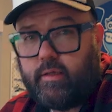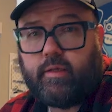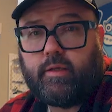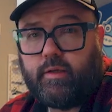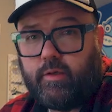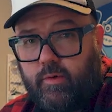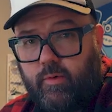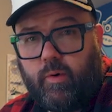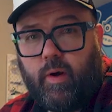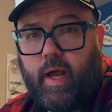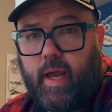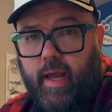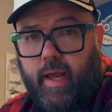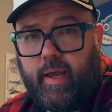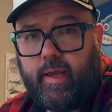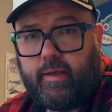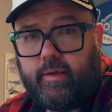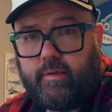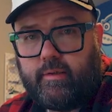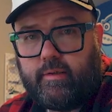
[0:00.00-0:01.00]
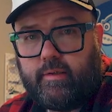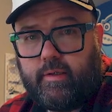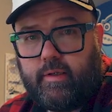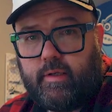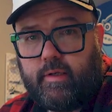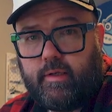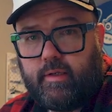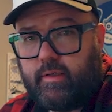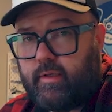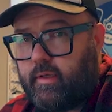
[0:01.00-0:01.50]
UI.
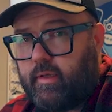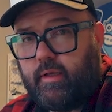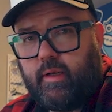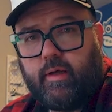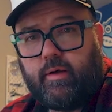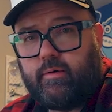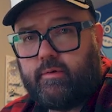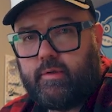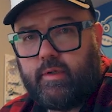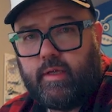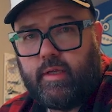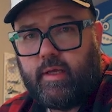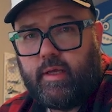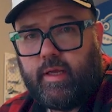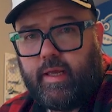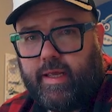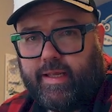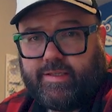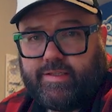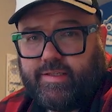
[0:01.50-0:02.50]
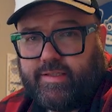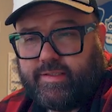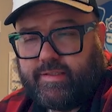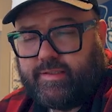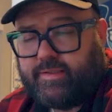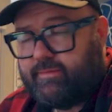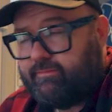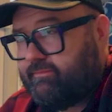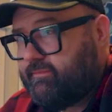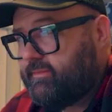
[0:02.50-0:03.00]
You know, it
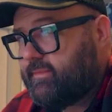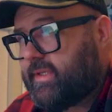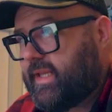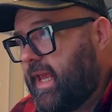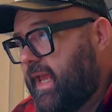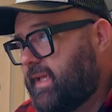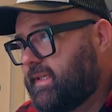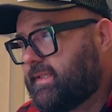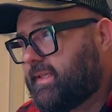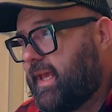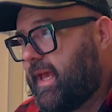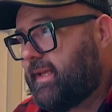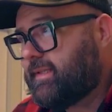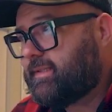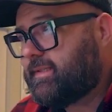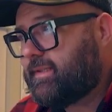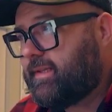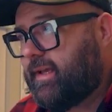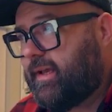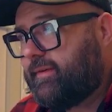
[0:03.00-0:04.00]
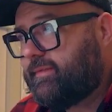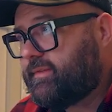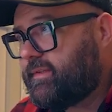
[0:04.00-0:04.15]
just takes that stuff